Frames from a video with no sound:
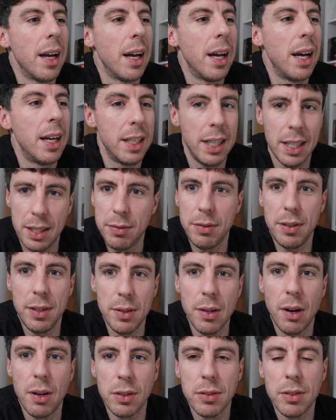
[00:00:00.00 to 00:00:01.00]
And he had a few
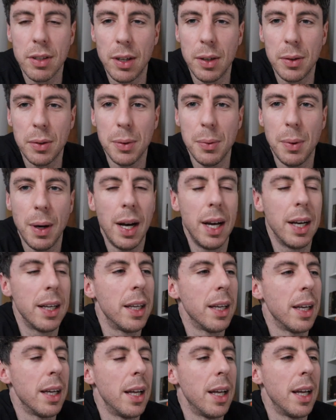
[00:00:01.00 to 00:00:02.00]
knocks along the way.
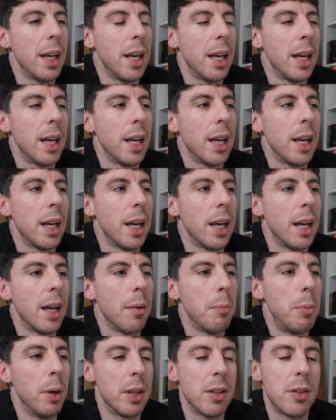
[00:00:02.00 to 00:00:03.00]

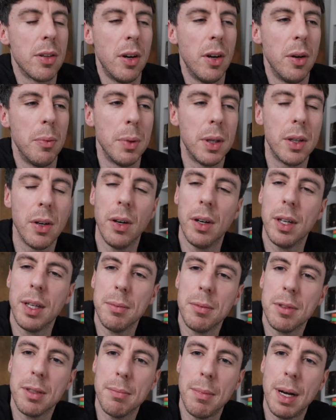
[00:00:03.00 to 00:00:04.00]
By the time we got
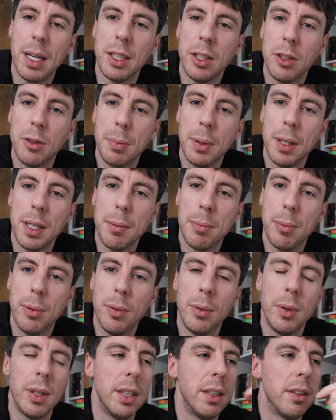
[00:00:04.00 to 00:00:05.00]
him to manage
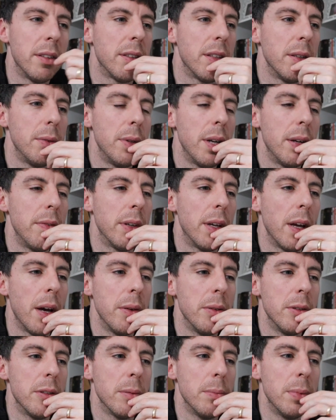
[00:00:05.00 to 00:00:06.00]
people, it's still never
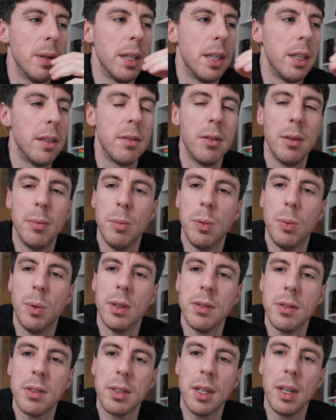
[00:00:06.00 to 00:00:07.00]
going to be his number
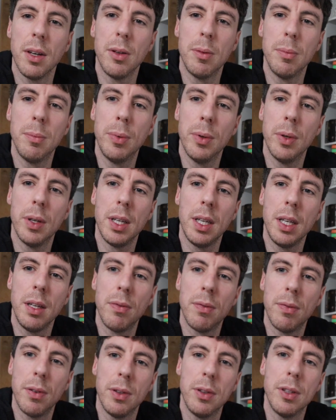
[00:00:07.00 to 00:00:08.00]
one skill, but he
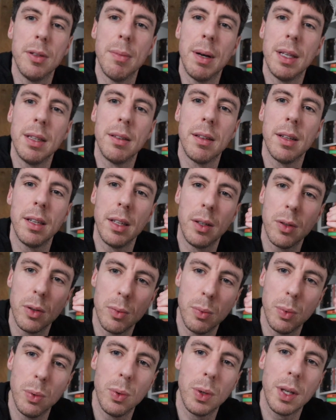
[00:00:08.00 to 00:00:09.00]
fundamentally
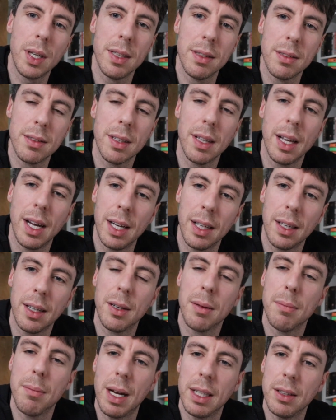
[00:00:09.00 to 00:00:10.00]
could walk into that and
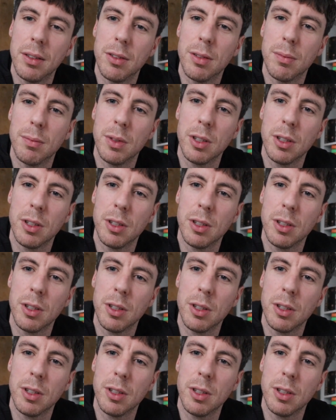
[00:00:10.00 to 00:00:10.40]
command some